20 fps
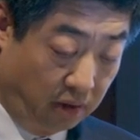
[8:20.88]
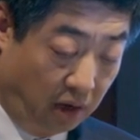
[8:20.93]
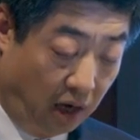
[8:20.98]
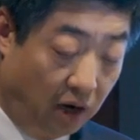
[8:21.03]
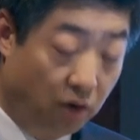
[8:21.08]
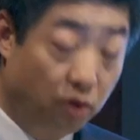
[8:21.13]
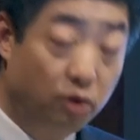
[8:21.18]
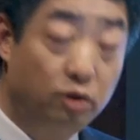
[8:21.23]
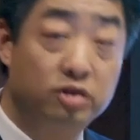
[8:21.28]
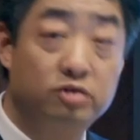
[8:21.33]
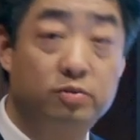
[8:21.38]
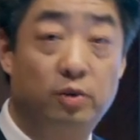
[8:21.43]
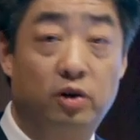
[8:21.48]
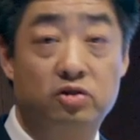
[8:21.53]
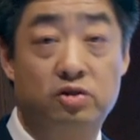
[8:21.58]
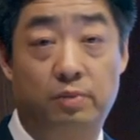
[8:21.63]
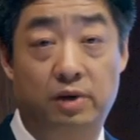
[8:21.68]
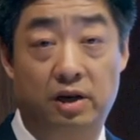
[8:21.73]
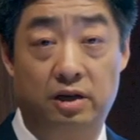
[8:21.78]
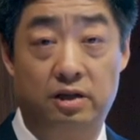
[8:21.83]
our
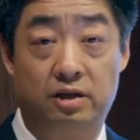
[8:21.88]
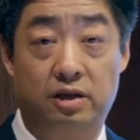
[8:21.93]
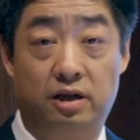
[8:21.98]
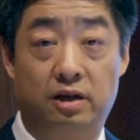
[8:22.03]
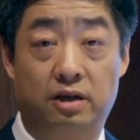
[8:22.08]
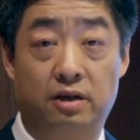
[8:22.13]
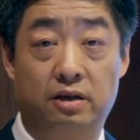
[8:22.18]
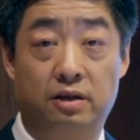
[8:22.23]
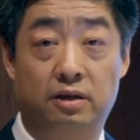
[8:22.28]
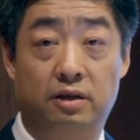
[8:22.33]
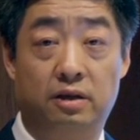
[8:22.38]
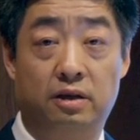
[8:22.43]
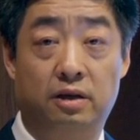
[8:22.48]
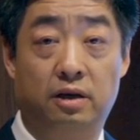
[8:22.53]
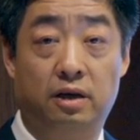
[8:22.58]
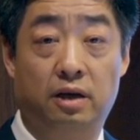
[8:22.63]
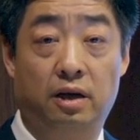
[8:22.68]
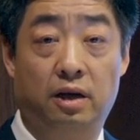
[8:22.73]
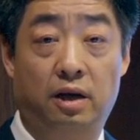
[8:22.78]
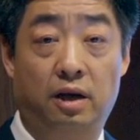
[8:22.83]
responsibility
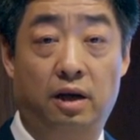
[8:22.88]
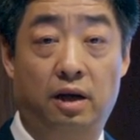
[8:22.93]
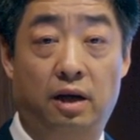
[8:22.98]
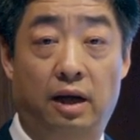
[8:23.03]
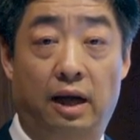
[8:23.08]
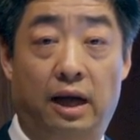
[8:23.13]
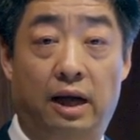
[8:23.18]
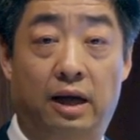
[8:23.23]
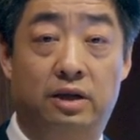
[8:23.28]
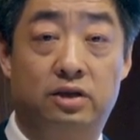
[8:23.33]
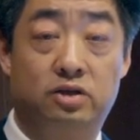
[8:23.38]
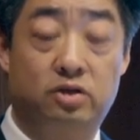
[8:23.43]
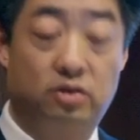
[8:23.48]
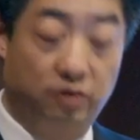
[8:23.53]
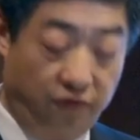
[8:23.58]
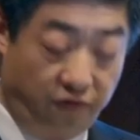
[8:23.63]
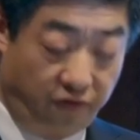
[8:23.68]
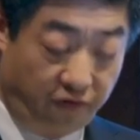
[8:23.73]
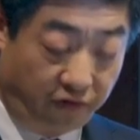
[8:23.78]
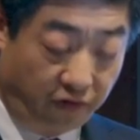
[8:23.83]
is
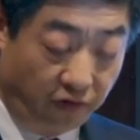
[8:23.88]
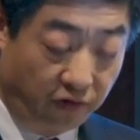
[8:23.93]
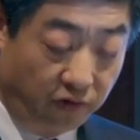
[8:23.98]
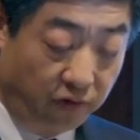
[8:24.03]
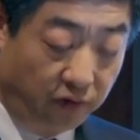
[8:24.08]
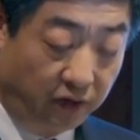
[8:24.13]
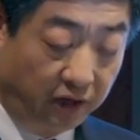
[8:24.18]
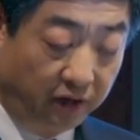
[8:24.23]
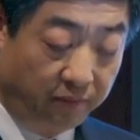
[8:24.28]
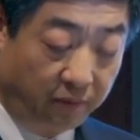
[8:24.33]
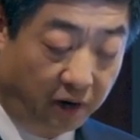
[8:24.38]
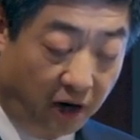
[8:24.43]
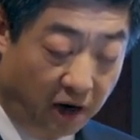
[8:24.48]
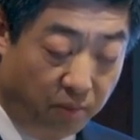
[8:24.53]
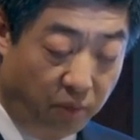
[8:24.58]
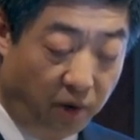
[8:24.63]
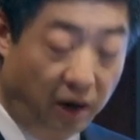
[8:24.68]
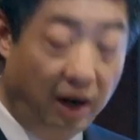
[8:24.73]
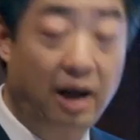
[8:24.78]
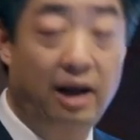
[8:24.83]
to fully
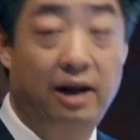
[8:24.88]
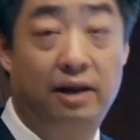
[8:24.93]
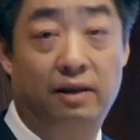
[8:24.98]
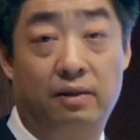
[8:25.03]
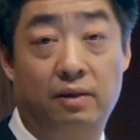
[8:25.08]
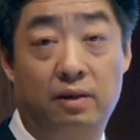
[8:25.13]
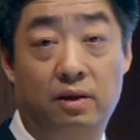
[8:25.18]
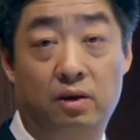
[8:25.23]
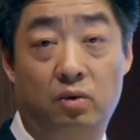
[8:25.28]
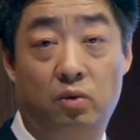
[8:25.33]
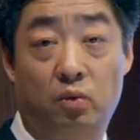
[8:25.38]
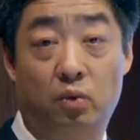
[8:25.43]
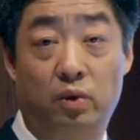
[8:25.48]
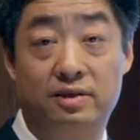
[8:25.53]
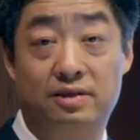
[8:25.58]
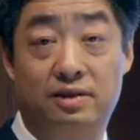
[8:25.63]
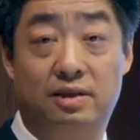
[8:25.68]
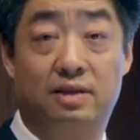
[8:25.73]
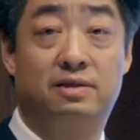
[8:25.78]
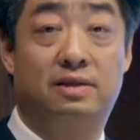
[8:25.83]
comply
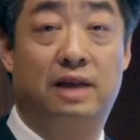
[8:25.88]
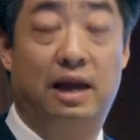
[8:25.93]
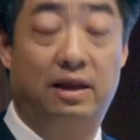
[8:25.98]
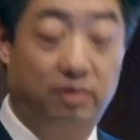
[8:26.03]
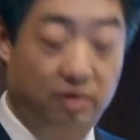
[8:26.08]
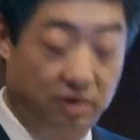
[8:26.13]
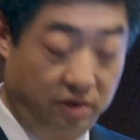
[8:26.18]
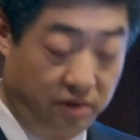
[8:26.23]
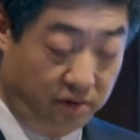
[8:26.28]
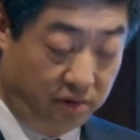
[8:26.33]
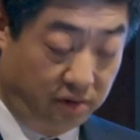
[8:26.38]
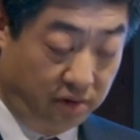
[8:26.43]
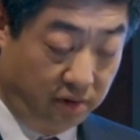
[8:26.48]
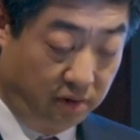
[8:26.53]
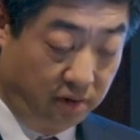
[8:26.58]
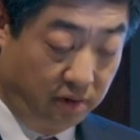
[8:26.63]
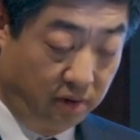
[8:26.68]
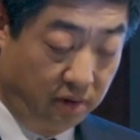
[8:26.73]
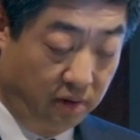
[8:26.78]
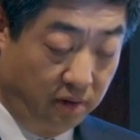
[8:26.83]
with the standards,
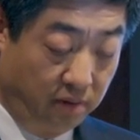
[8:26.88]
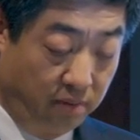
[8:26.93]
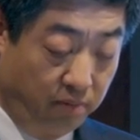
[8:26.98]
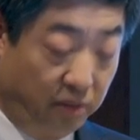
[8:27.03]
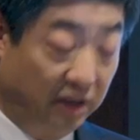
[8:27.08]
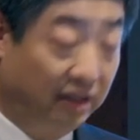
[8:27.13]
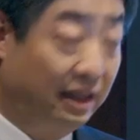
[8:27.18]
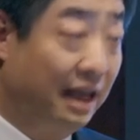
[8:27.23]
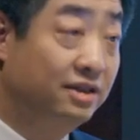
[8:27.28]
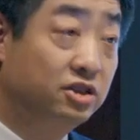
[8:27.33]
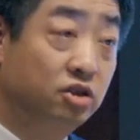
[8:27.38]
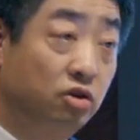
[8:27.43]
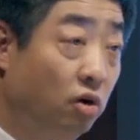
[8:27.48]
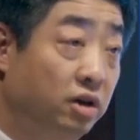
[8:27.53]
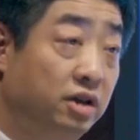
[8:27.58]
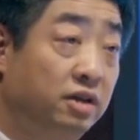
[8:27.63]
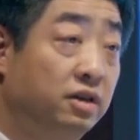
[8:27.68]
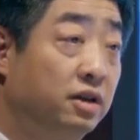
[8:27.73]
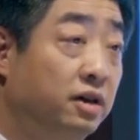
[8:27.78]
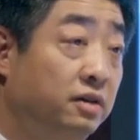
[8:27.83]
but that's
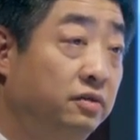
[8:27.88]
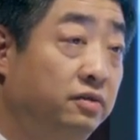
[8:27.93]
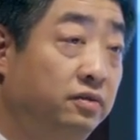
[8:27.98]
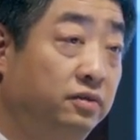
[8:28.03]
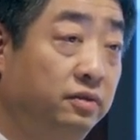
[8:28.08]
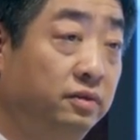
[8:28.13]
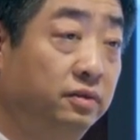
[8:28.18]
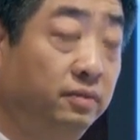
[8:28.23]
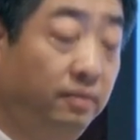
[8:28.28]
not enough.